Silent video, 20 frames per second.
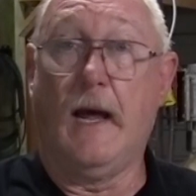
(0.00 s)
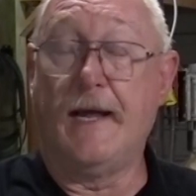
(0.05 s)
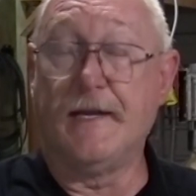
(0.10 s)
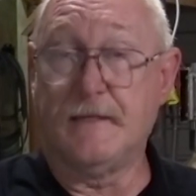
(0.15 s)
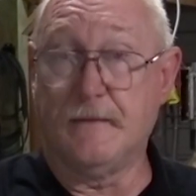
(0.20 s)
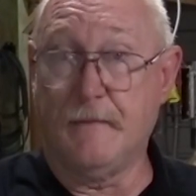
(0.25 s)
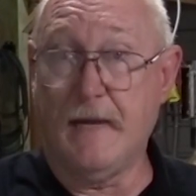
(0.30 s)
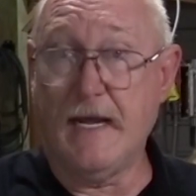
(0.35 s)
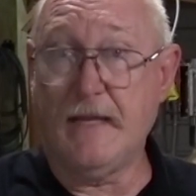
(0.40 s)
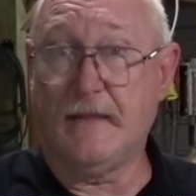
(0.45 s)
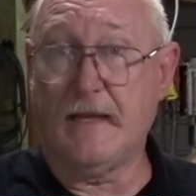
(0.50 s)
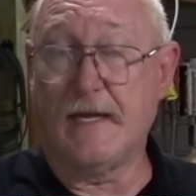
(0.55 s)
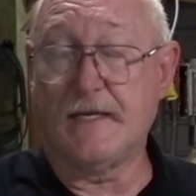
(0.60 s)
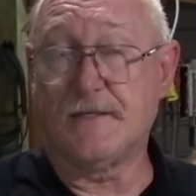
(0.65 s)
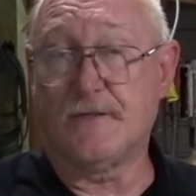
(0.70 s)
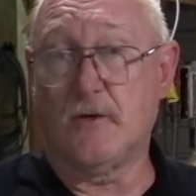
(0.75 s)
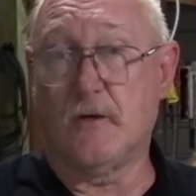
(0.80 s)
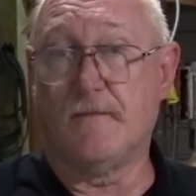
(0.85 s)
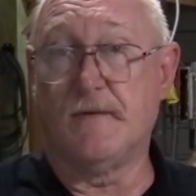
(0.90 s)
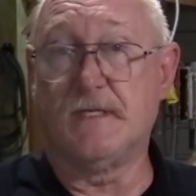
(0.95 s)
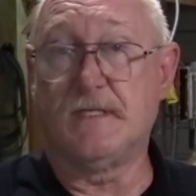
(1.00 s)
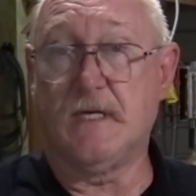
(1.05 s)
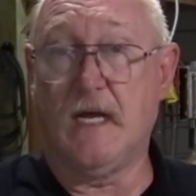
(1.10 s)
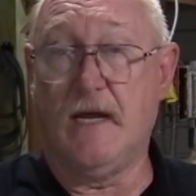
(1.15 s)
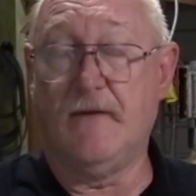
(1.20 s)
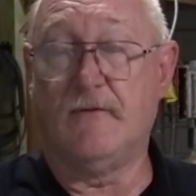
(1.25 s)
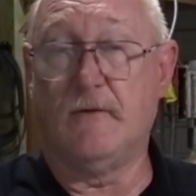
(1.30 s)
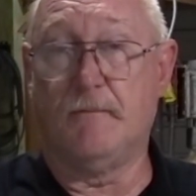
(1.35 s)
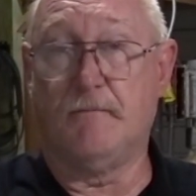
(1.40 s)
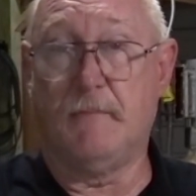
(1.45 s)
And to make that service
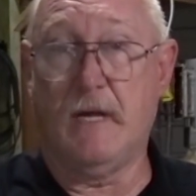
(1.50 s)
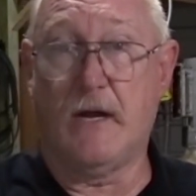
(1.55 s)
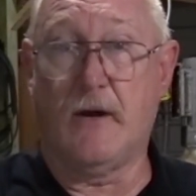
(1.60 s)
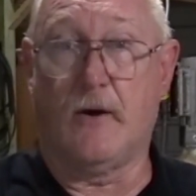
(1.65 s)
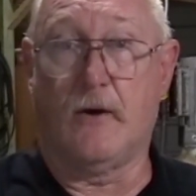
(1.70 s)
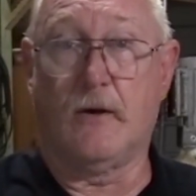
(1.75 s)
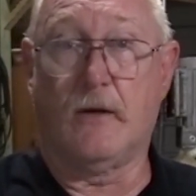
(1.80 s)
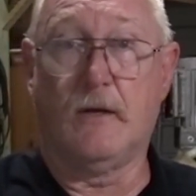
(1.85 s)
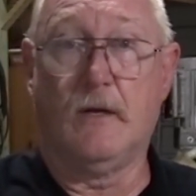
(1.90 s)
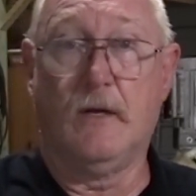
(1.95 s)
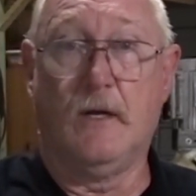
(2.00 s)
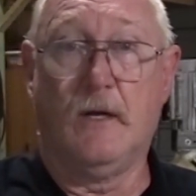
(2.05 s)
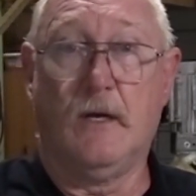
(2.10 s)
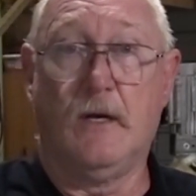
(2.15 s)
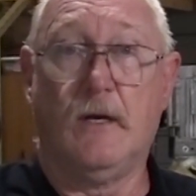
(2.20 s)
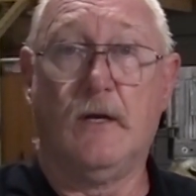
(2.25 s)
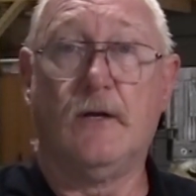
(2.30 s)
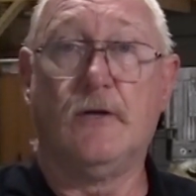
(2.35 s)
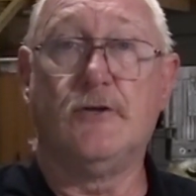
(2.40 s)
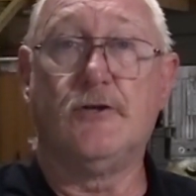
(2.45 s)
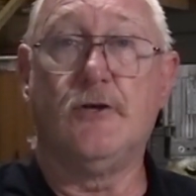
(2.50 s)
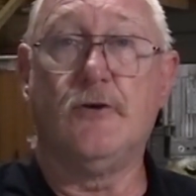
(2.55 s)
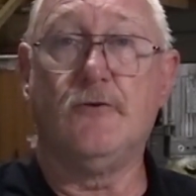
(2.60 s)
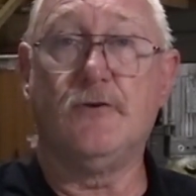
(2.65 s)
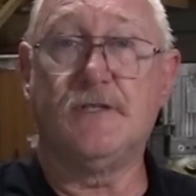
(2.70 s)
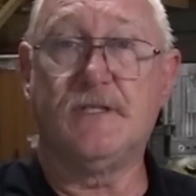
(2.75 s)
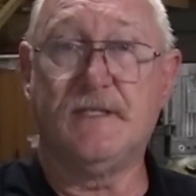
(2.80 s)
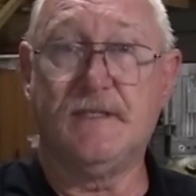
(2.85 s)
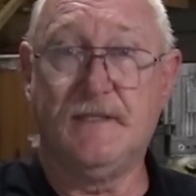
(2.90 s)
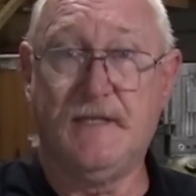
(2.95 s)
even better,
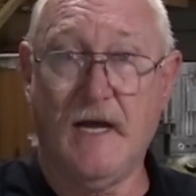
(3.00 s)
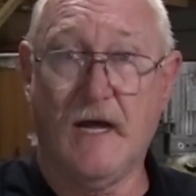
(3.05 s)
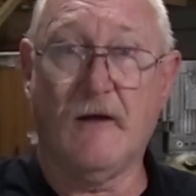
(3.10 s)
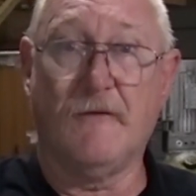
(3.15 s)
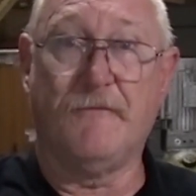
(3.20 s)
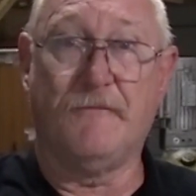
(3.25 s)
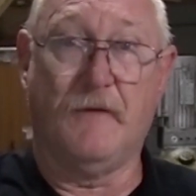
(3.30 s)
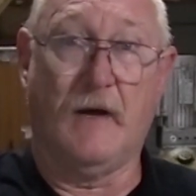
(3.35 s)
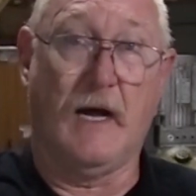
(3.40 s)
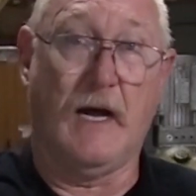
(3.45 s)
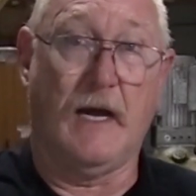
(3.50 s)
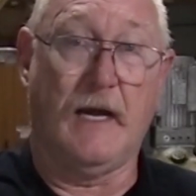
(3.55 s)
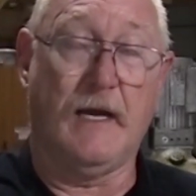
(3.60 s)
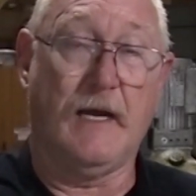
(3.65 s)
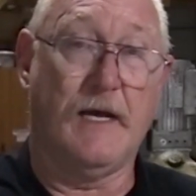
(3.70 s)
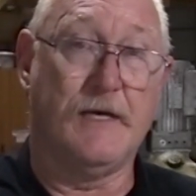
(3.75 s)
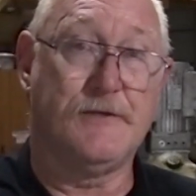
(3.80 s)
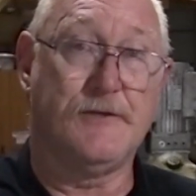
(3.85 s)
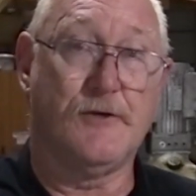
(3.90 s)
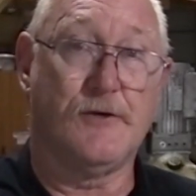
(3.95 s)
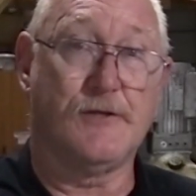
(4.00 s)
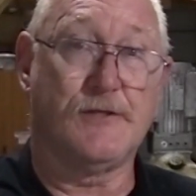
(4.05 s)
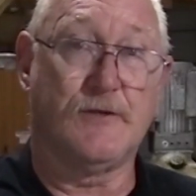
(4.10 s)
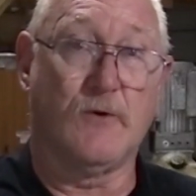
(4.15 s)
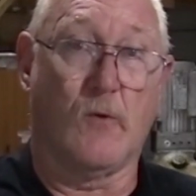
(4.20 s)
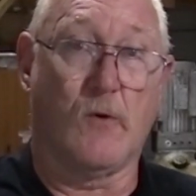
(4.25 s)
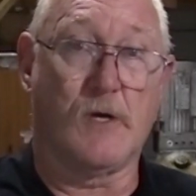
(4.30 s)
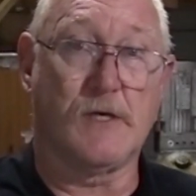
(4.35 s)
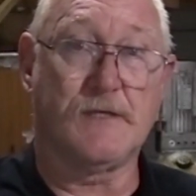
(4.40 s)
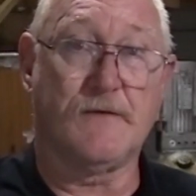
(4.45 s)
choose Delphi as your
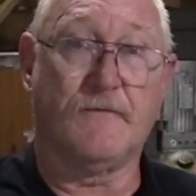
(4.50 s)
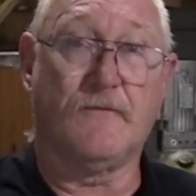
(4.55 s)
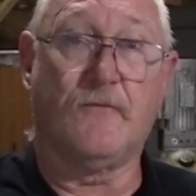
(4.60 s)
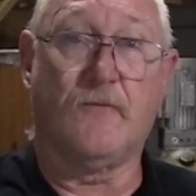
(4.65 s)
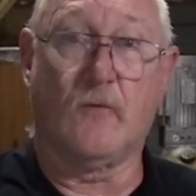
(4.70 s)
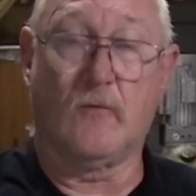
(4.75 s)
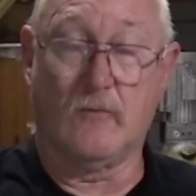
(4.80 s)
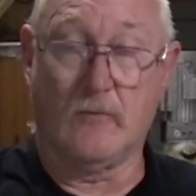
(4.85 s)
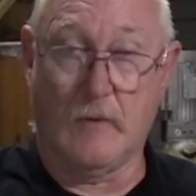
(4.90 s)
source for a